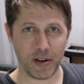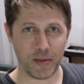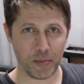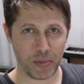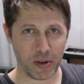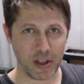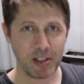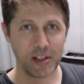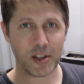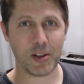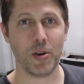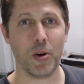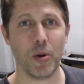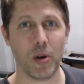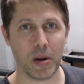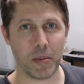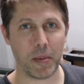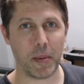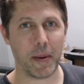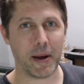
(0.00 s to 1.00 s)
please ignore
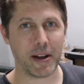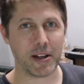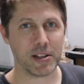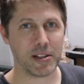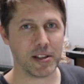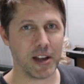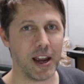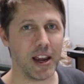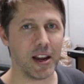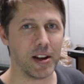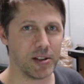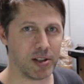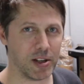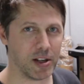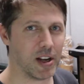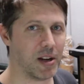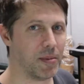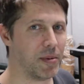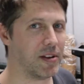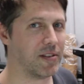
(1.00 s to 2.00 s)
what I'm about to say because you're
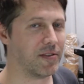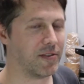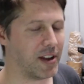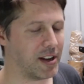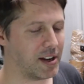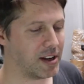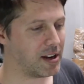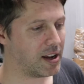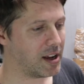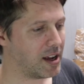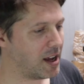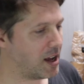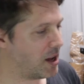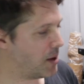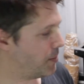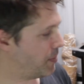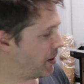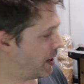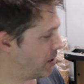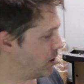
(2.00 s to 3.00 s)
going to be offended,
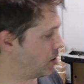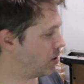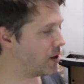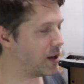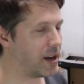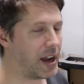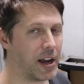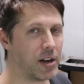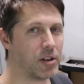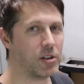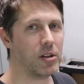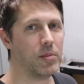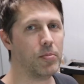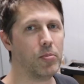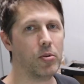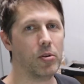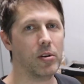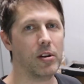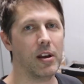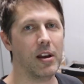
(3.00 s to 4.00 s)
but you can actually
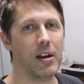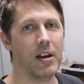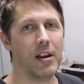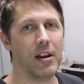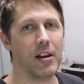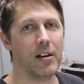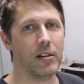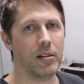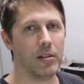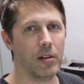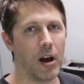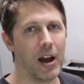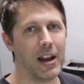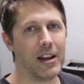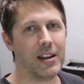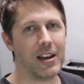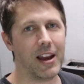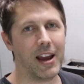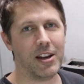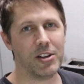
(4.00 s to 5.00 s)
put
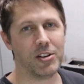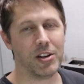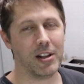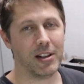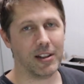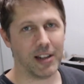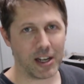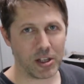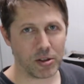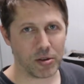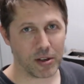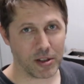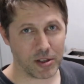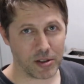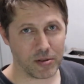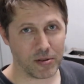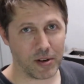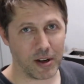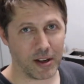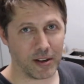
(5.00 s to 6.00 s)
light gauge electric
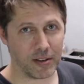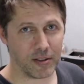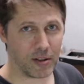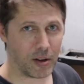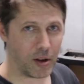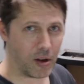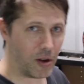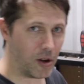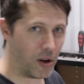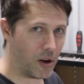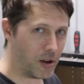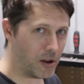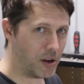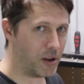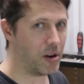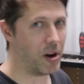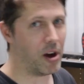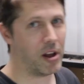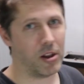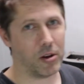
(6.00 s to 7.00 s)
strings on a
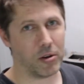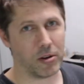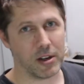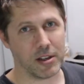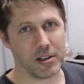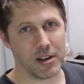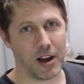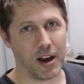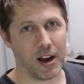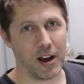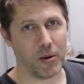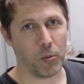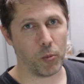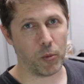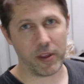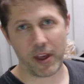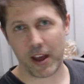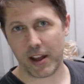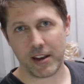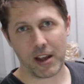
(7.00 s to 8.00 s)
nylon guitar
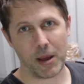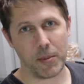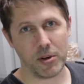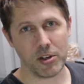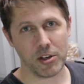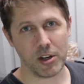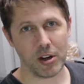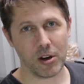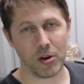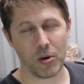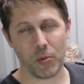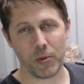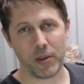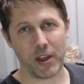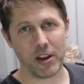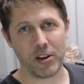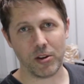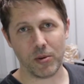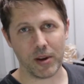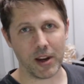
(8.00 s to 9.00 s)
without damaging it or
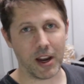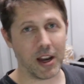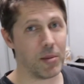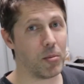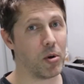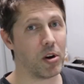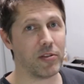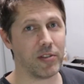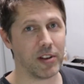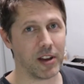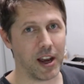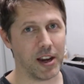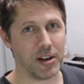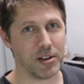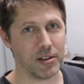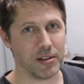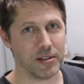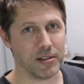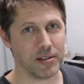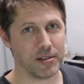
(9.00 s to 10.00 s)
without doing any
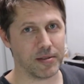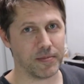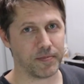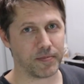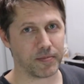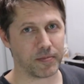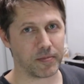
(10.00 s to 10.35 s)
modifications,